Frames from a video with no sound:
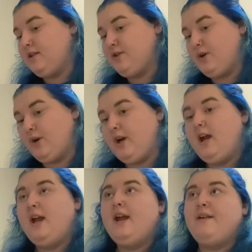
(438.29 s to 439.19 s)
So
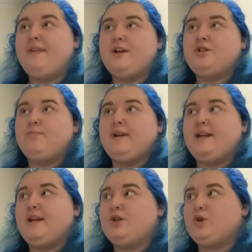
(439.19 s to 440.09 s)
that should be
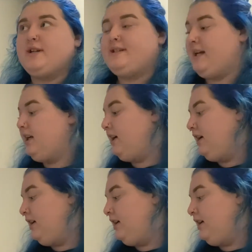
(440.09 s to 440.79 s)
interesting.